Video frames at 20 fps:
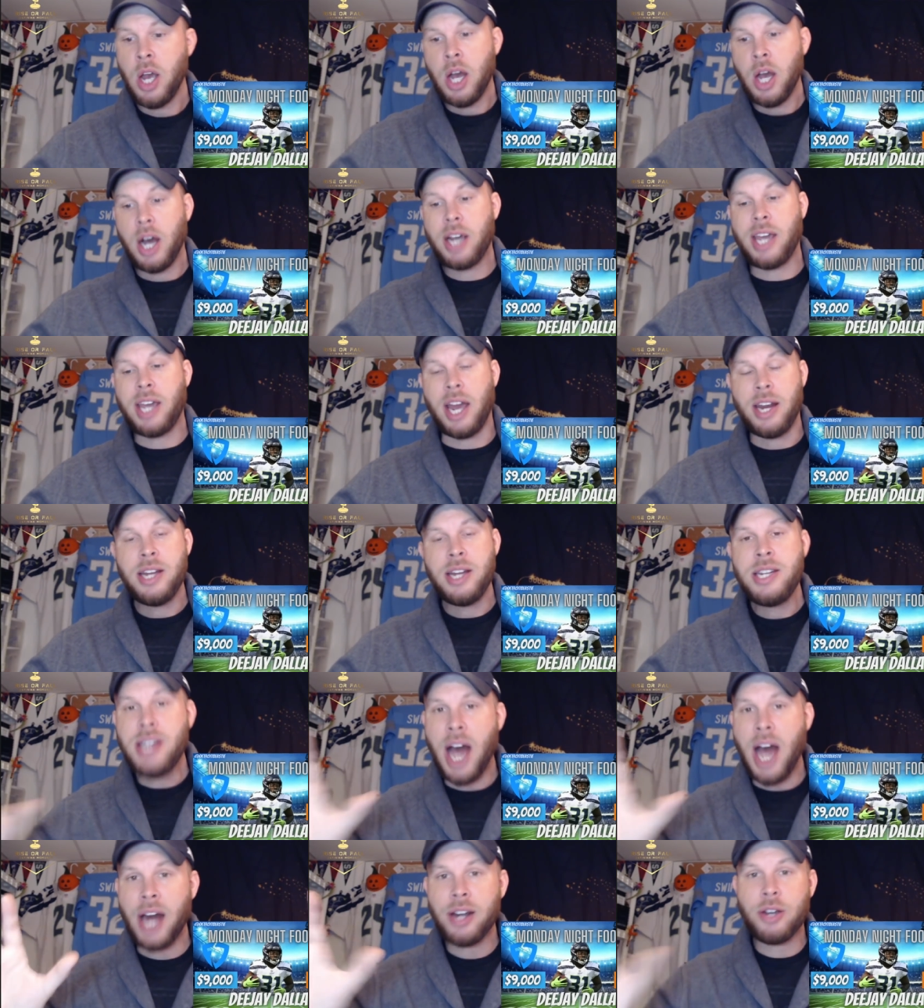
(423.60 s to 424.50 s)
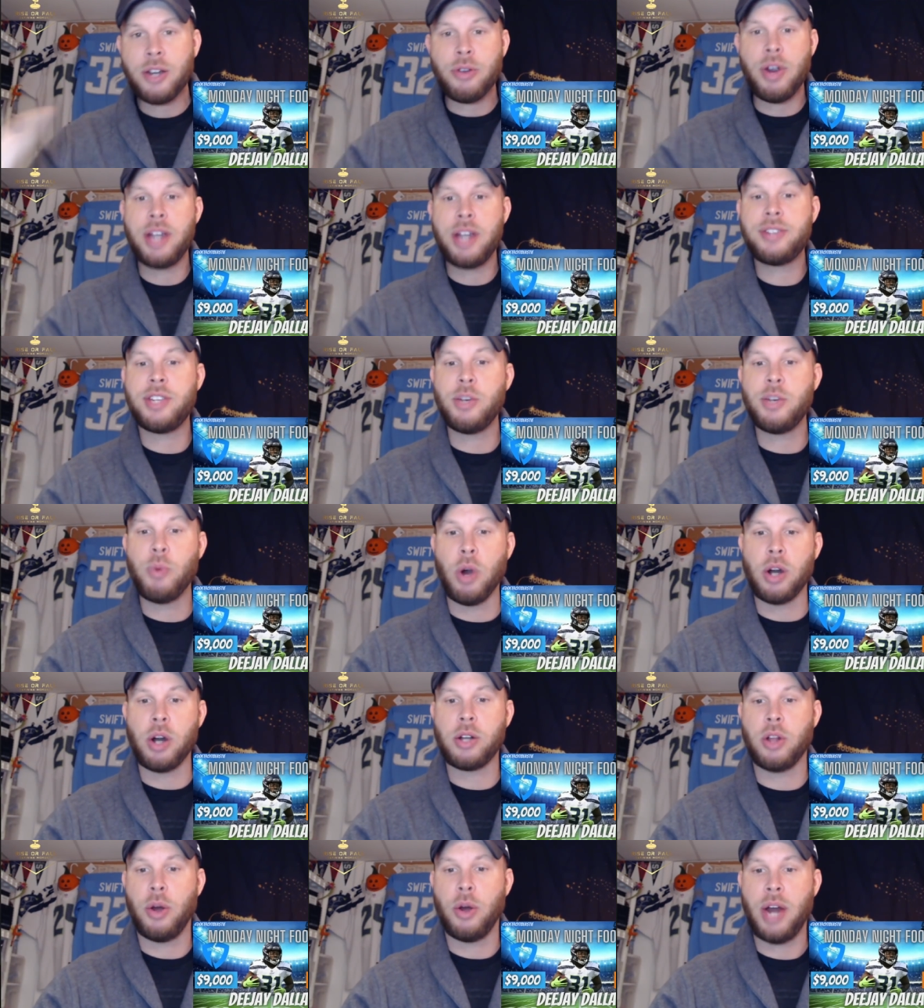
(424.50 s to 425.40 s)
Again, not a crazy
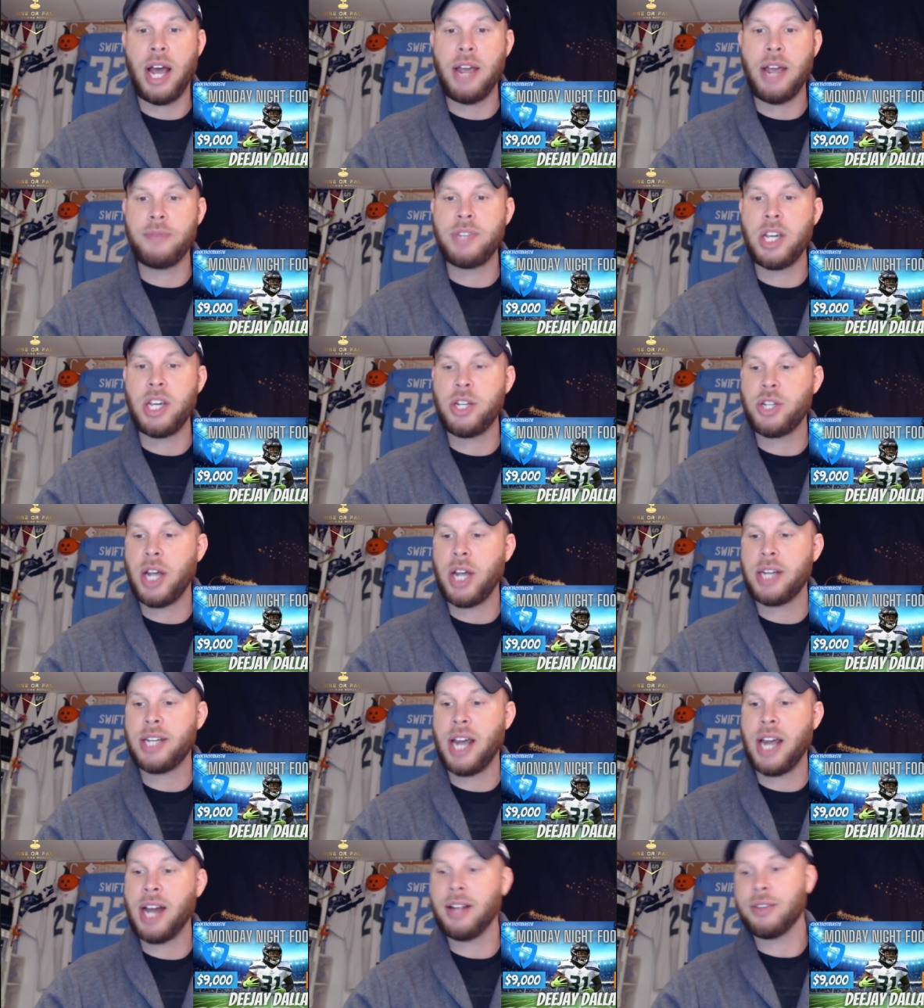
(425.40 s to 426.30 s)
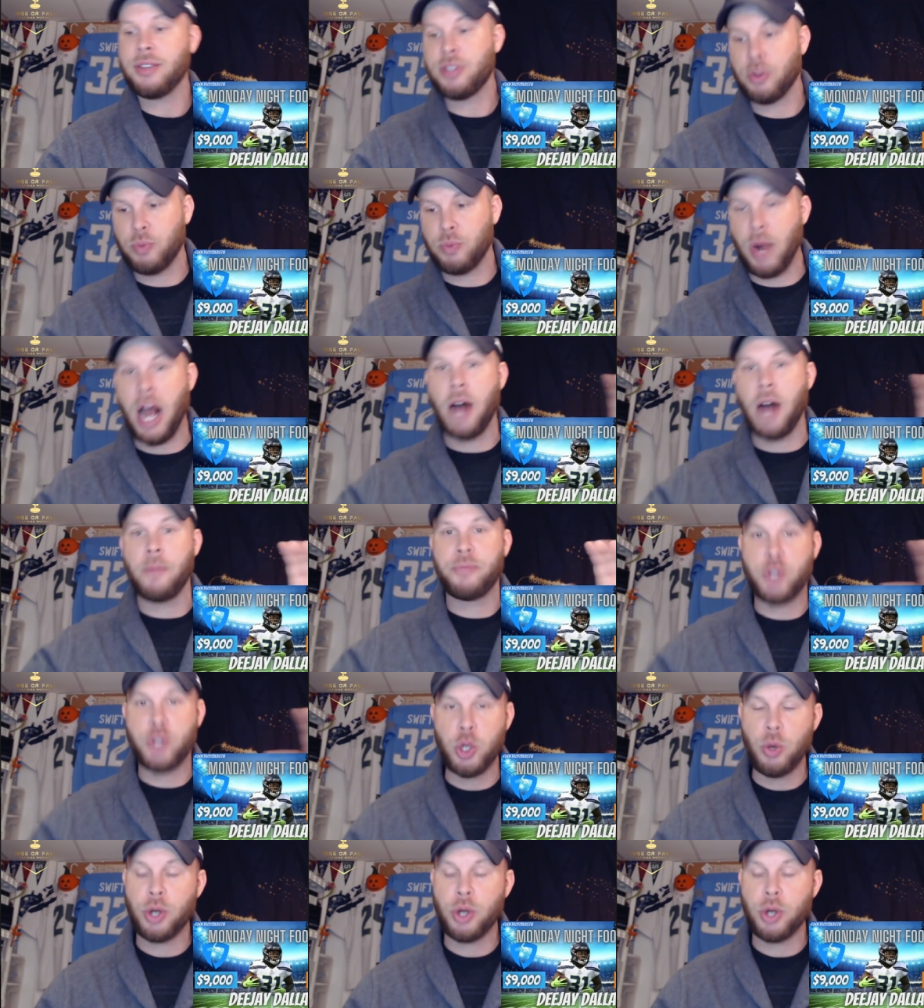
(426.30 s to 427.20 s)
workload. I have D J Dallas around
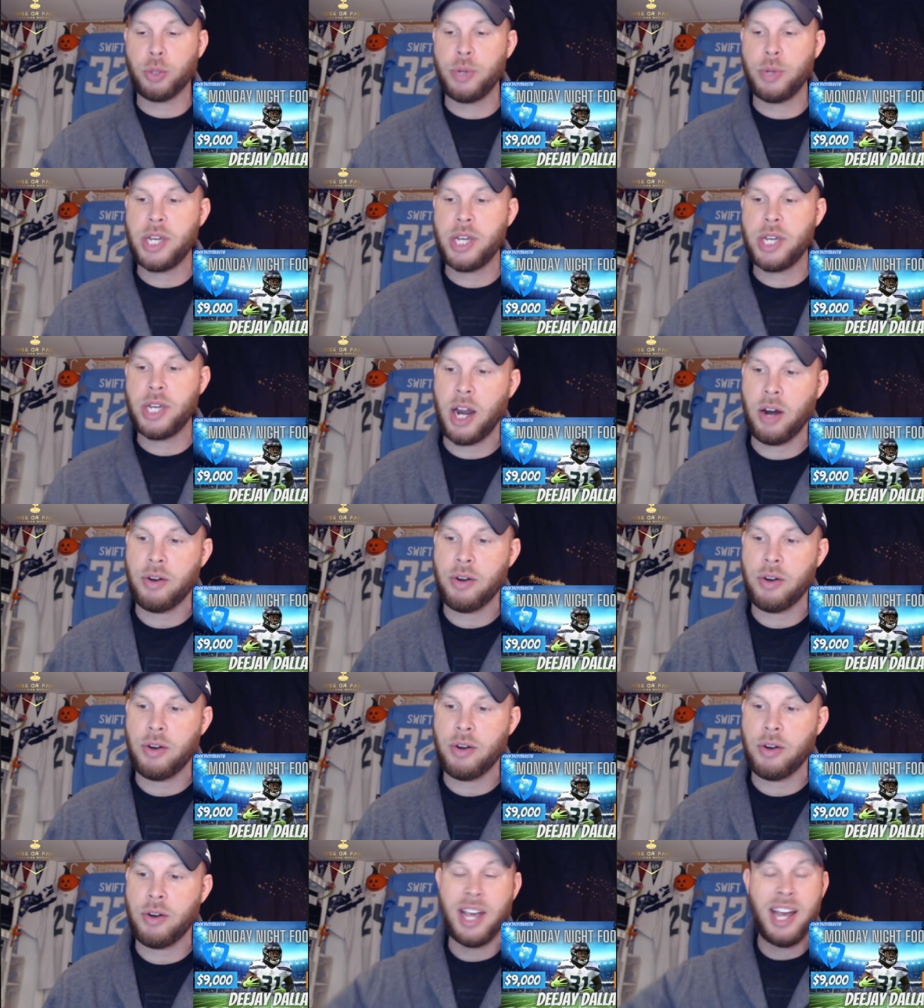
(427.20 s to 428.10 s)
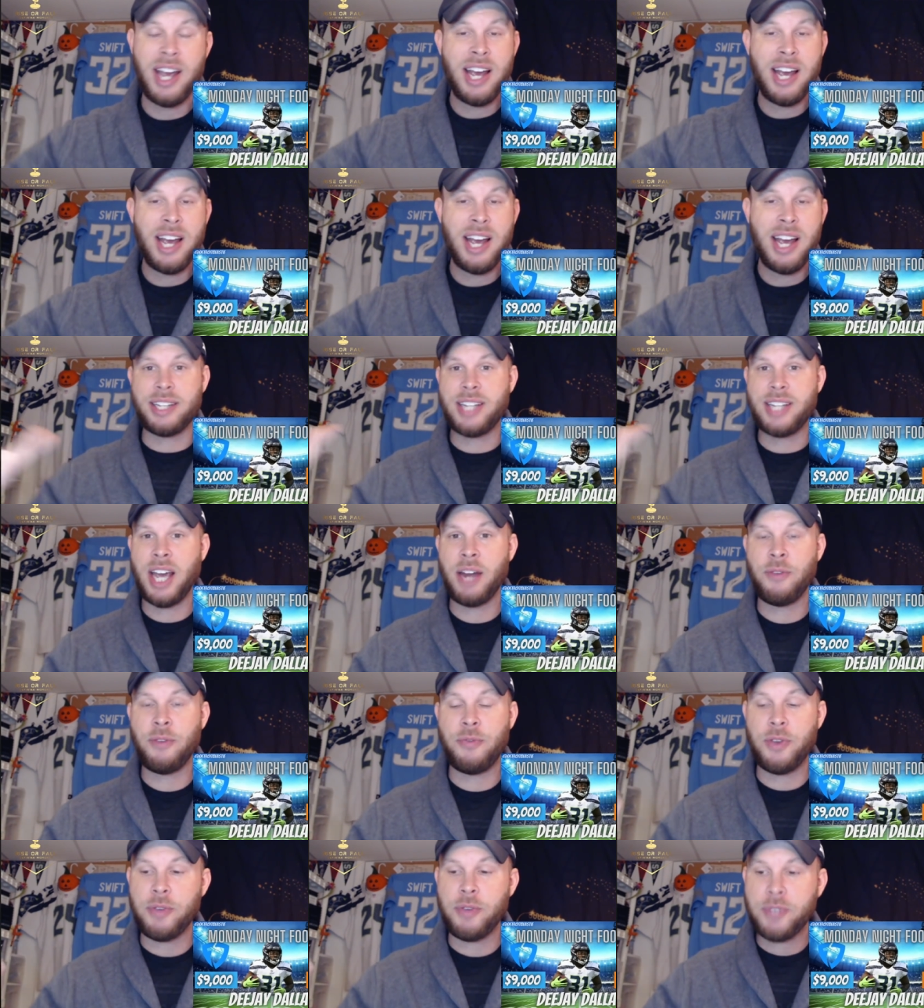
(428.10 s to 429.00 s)
two or three carries, uh, ten,
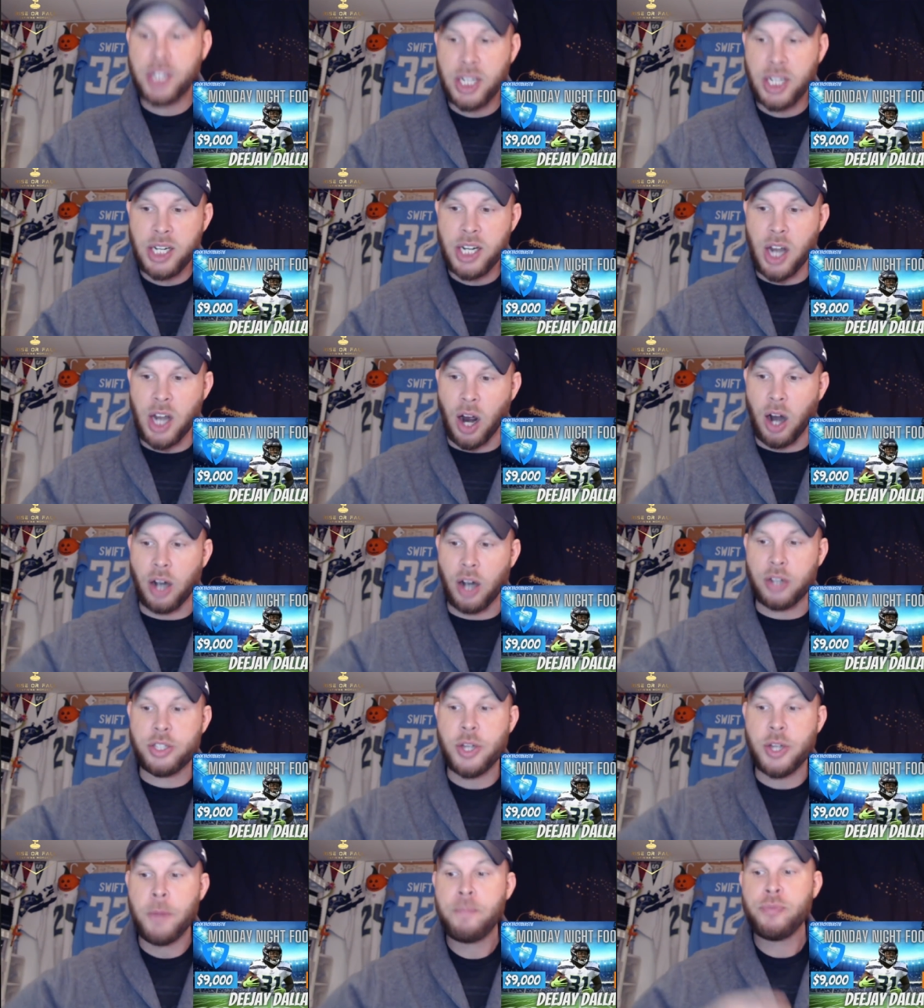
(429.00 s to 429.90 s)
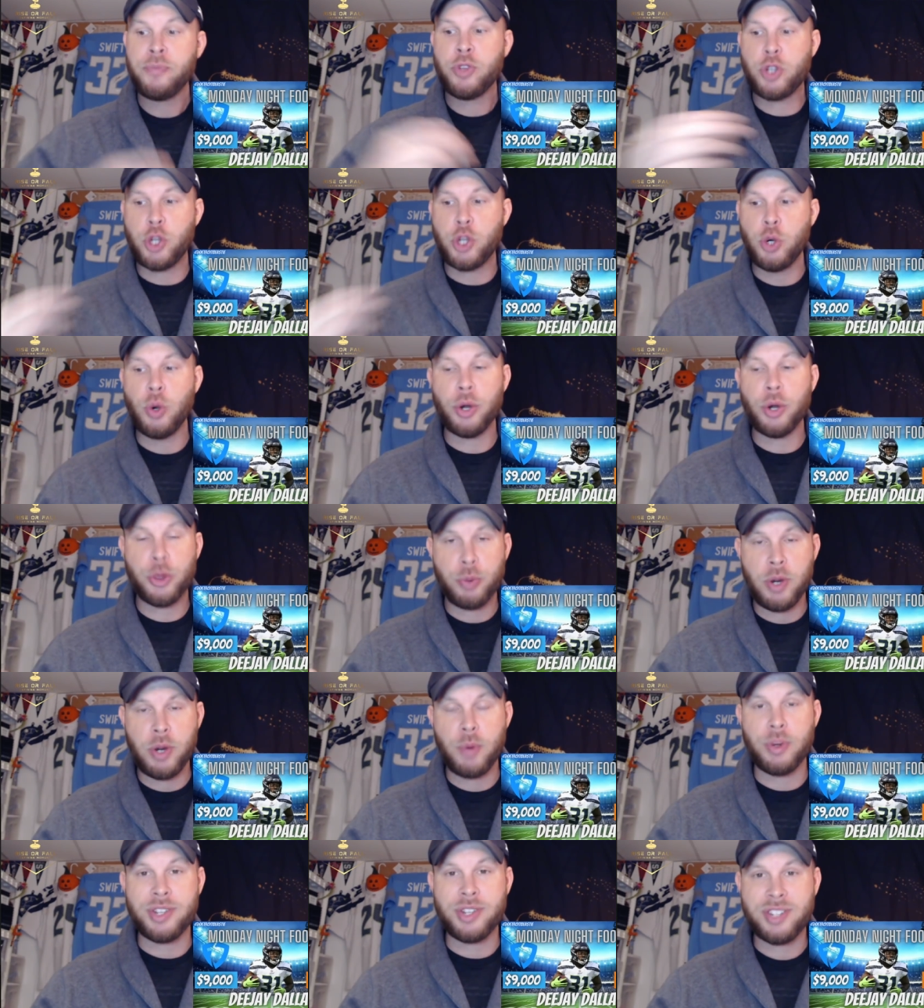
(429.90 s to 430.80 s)
fifteen yards, two or three
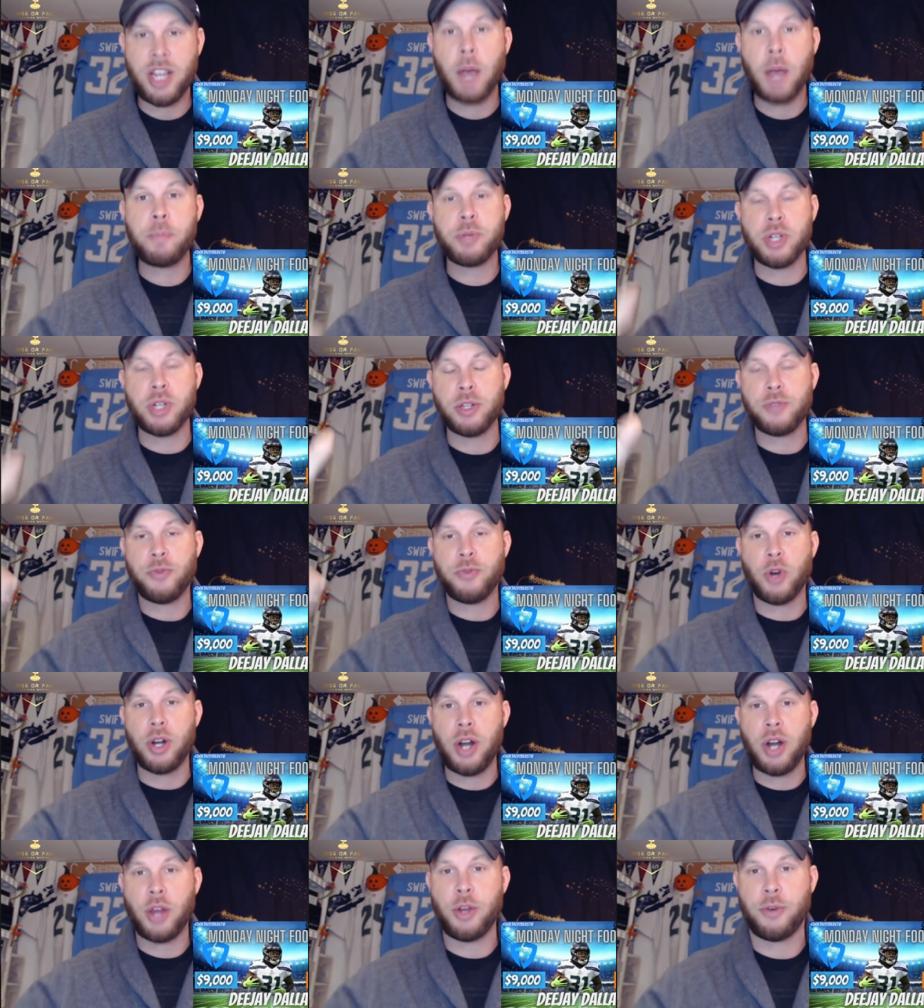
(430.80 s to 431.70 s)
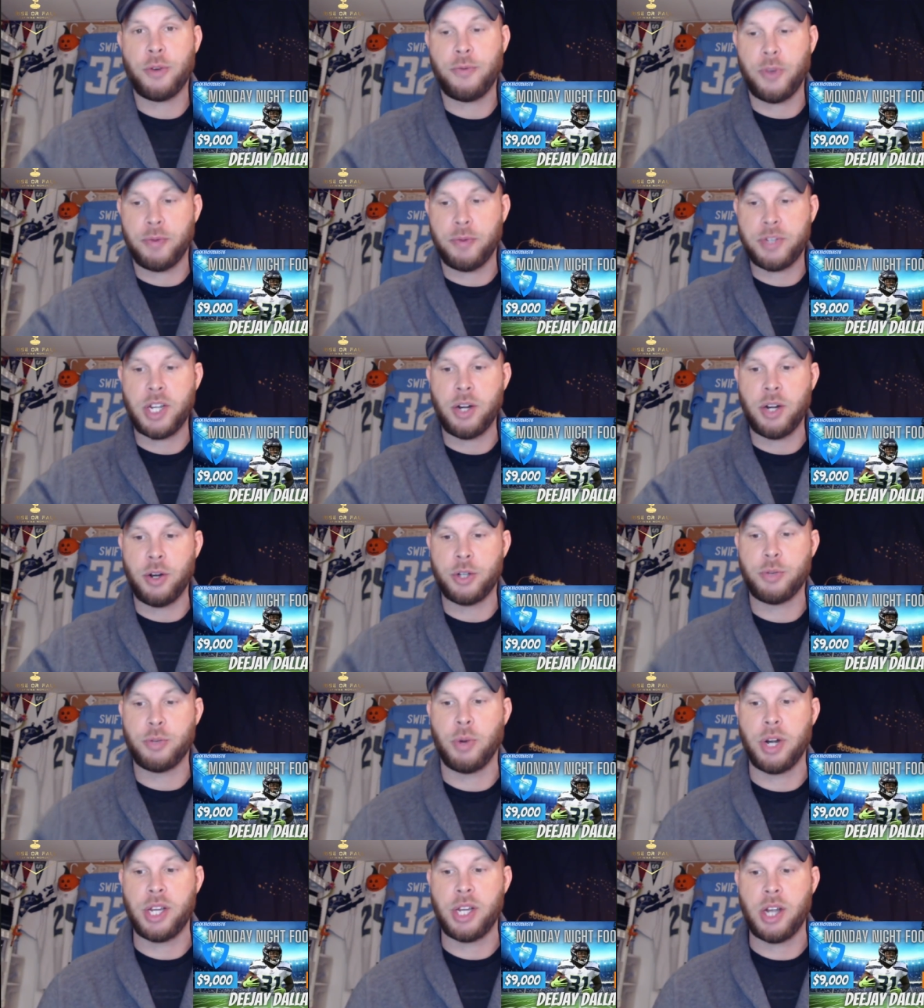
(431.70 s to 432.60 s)
receptions for another fifteen or
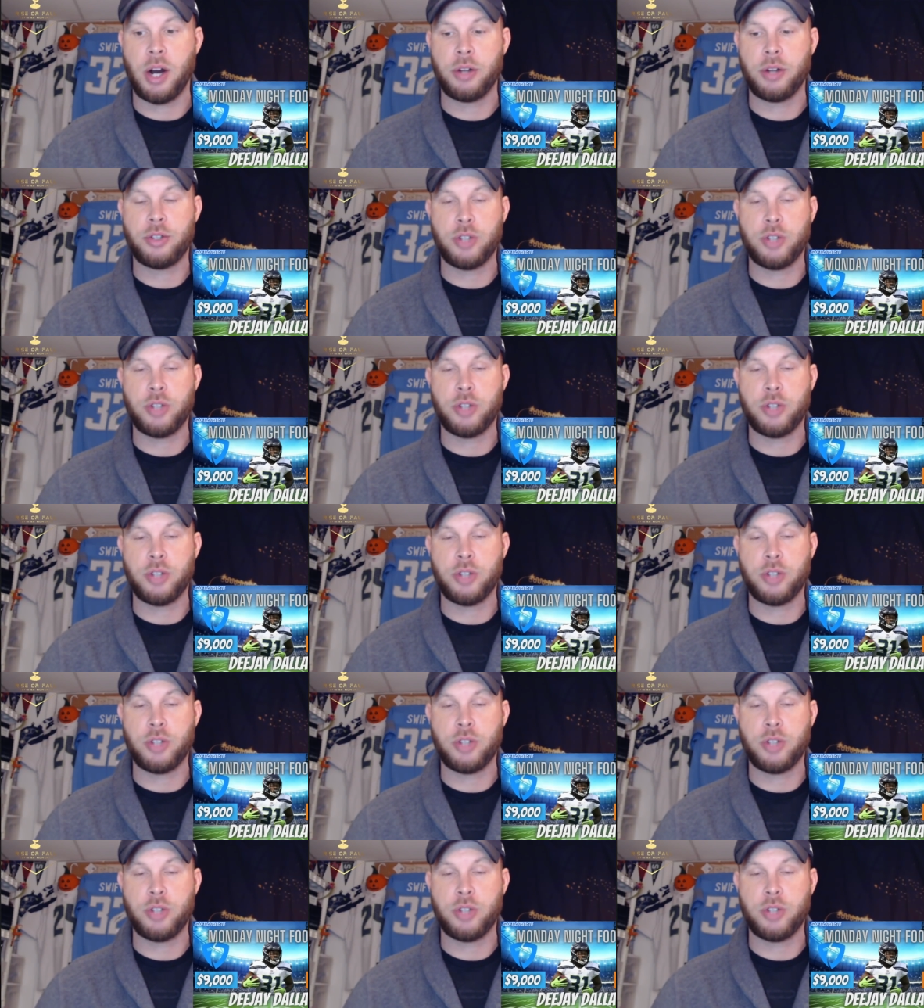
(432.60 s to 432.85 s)
twenty yards.